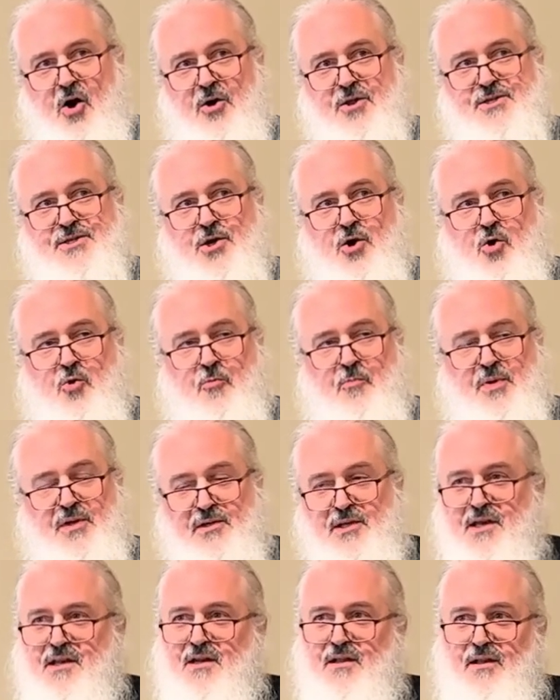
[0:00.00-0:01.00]
also
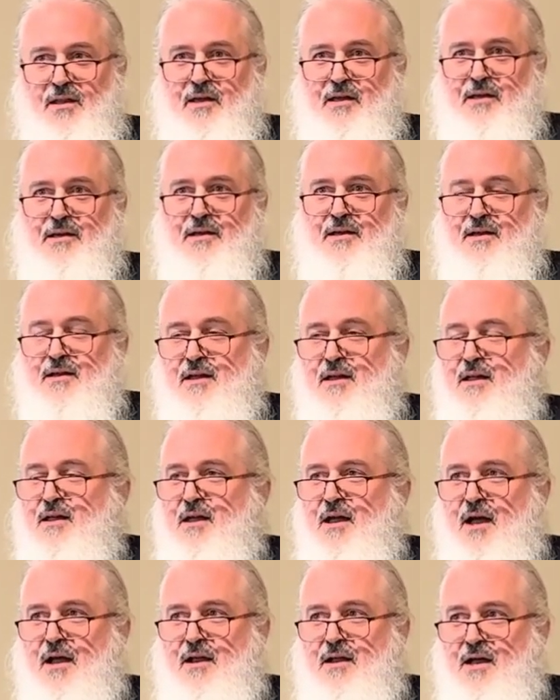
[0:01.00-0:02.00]
politically,
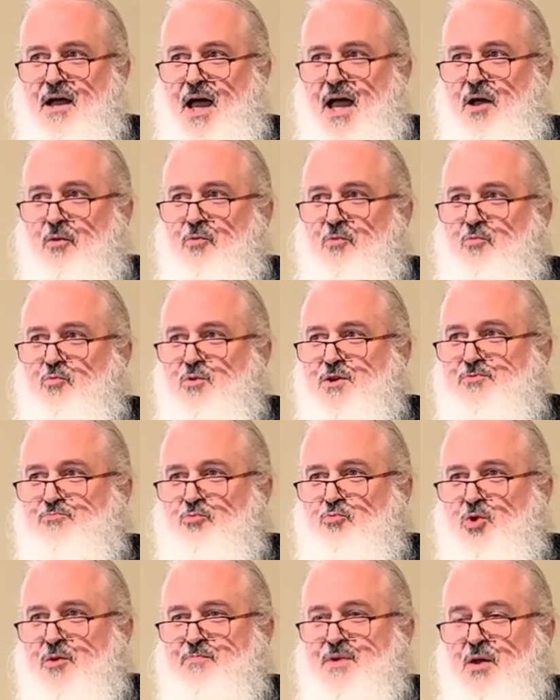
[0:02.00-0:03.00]
I
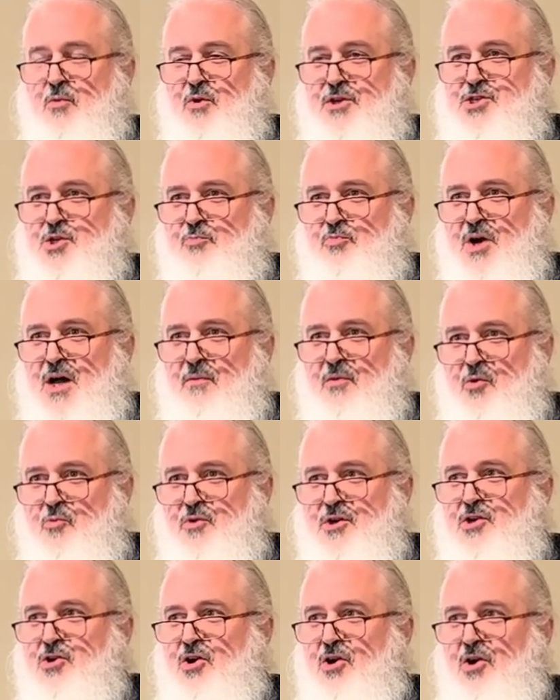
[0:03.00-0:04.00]
was would be what you
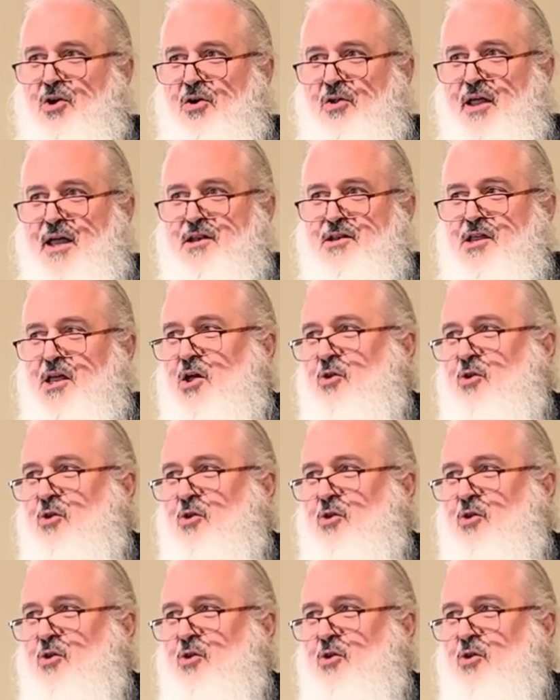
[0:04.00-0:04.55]
probably would call a